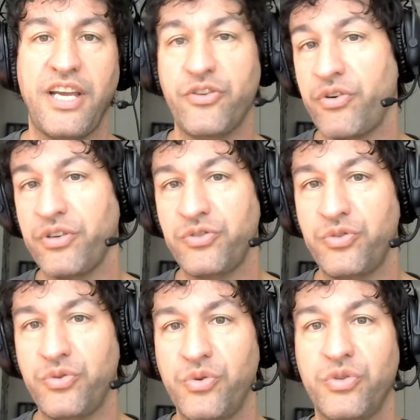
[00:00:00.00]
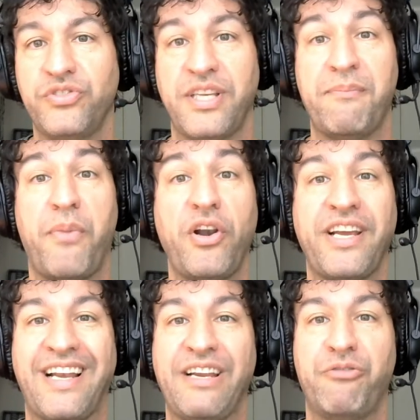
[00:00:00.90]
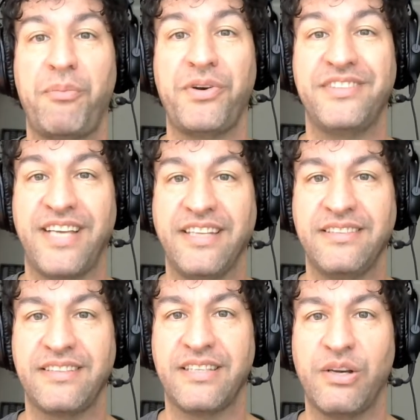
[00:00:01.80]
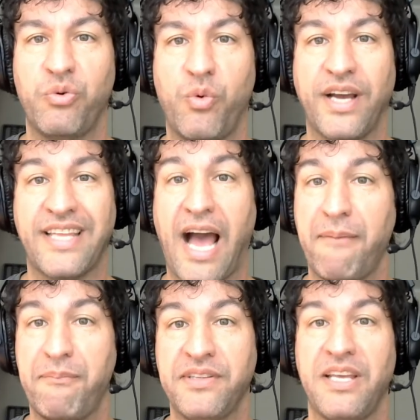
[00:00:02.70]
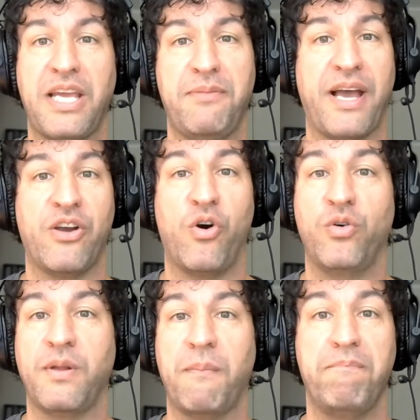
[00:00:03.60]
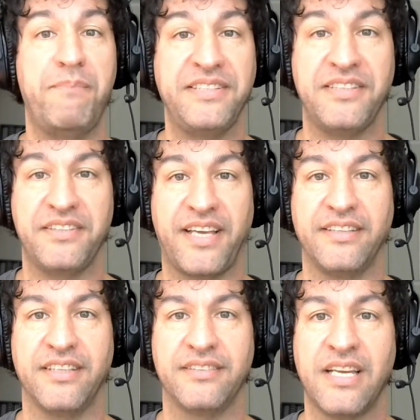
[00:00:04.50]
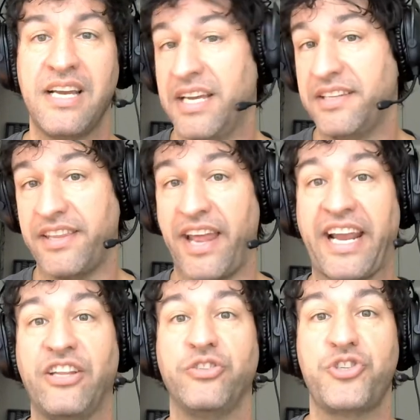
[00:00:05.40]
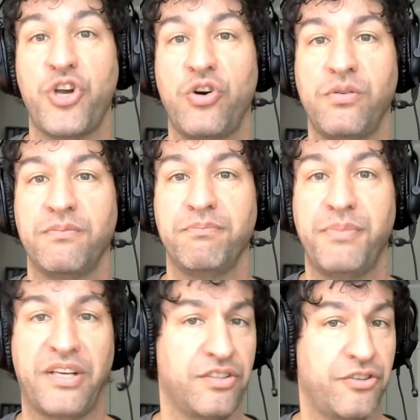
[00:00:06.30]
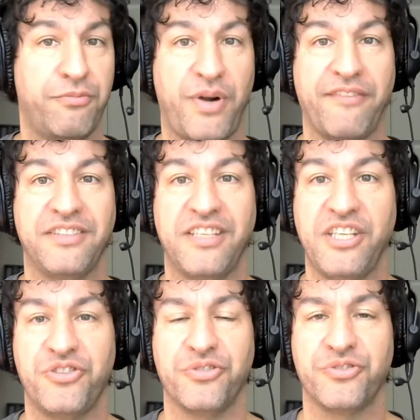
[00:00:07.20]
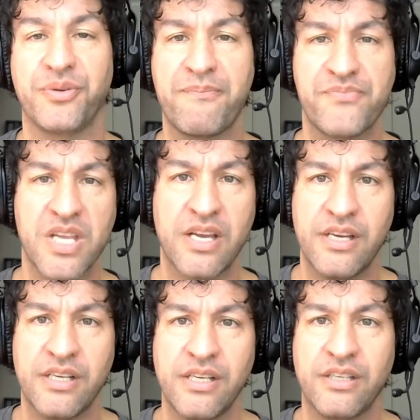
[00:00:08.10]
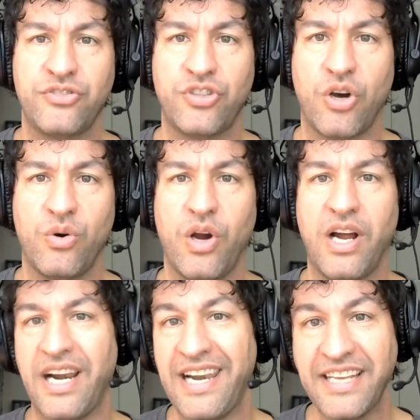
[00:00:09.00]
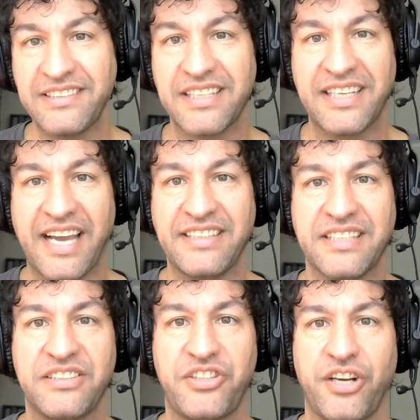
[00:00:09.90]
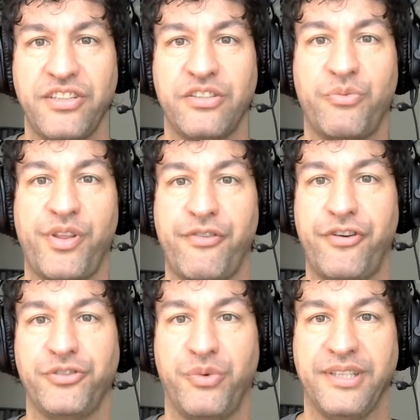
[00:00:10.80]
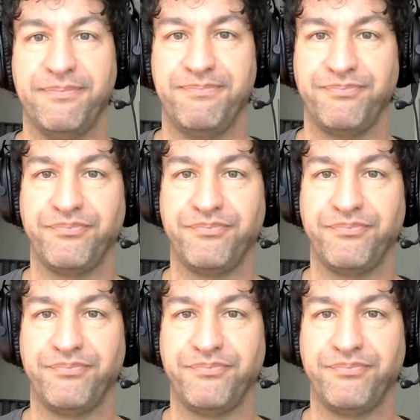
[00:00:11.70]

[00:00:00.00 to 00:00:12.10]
in order to symbolically represent what happened in my own business cases that I cannot show because of privacy issues. So let's get started with the first one.